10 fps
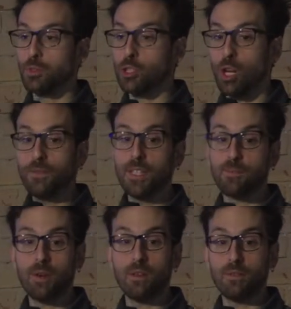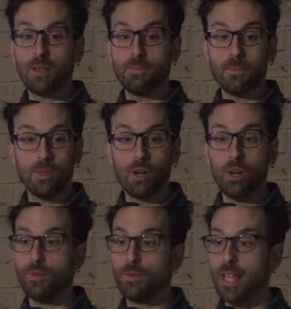solve this problem
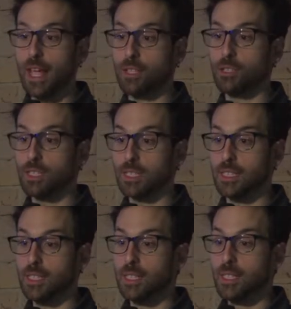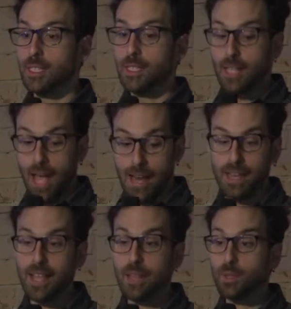of diagnosis.
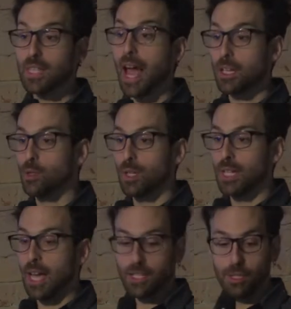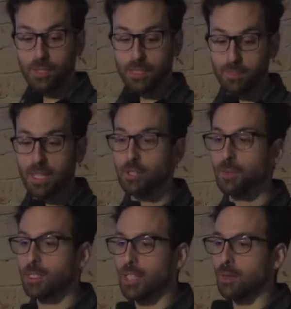And that was actually, I showed this picture
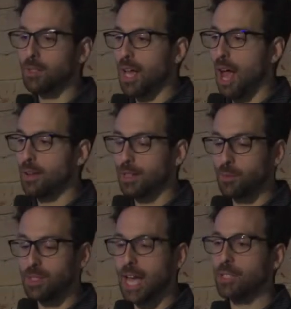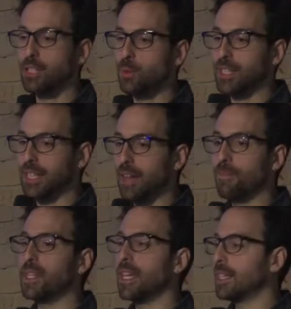because that was actually what gave
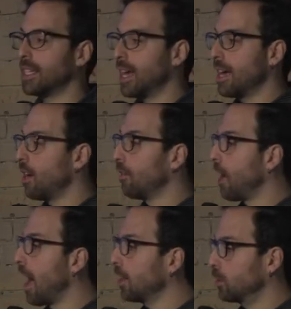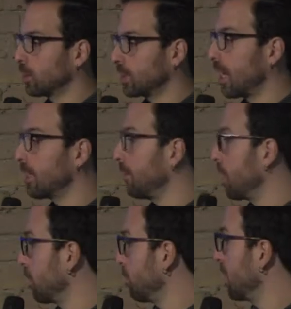me the idea of how to start
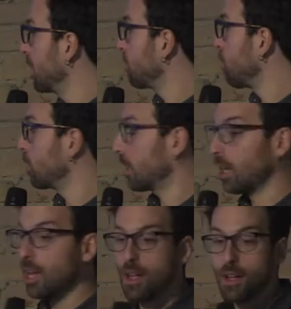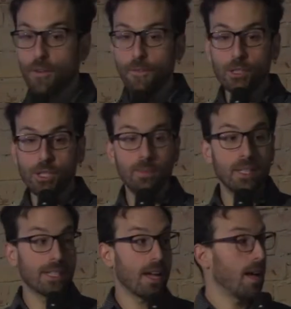developing this project. AIScope
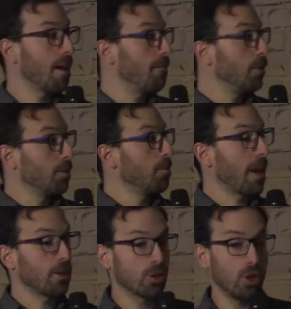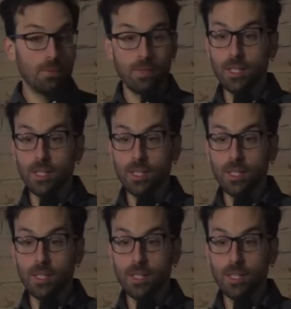is a foldable microscope,